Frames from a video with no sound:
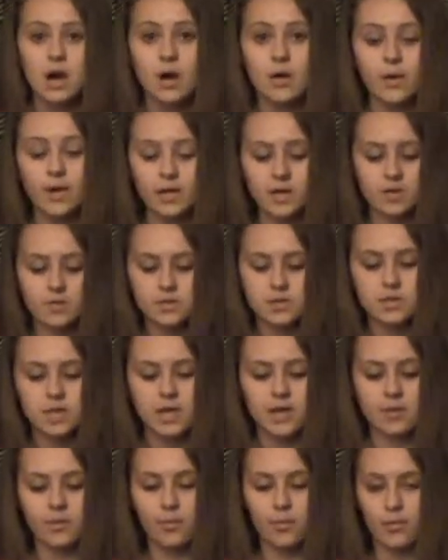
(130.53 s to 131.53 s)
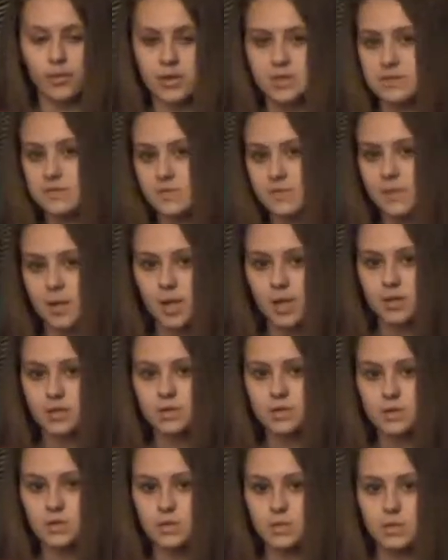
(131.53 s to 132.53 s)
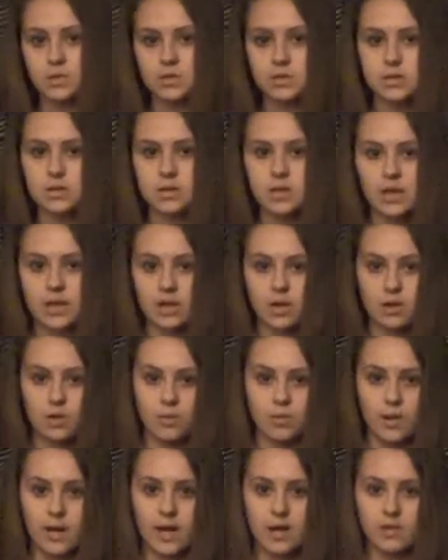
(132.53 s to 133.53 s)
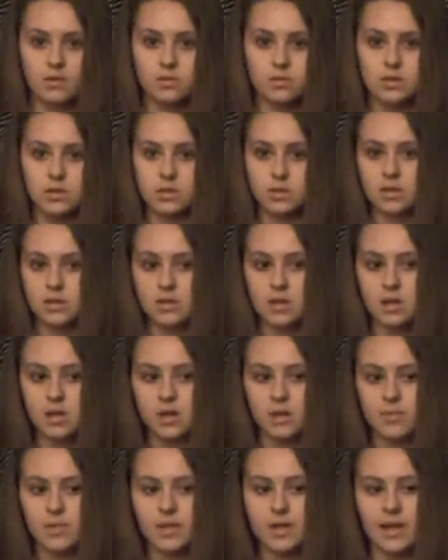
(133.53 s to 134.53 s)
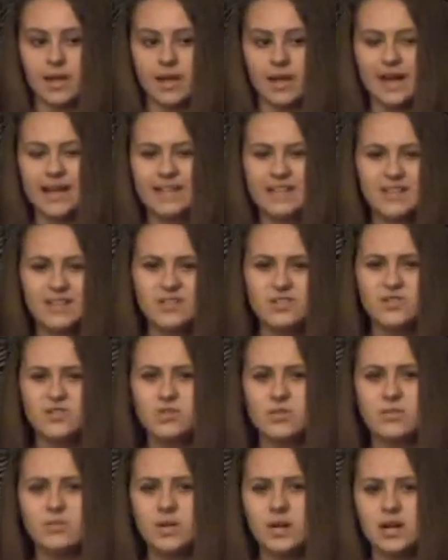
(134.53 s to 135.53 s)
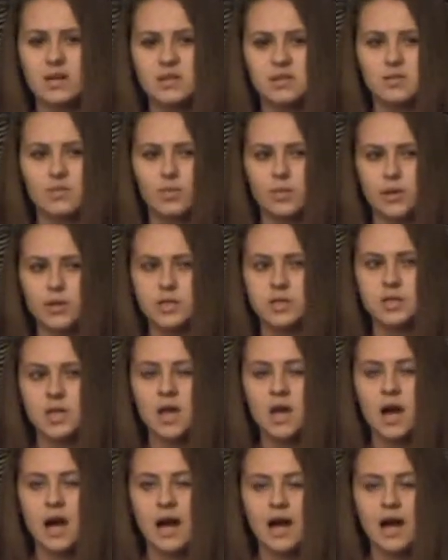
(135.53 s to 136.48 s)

Oh, and there was, like, boys from other schools, like, around there, but, like, I didn't do it because of the boys.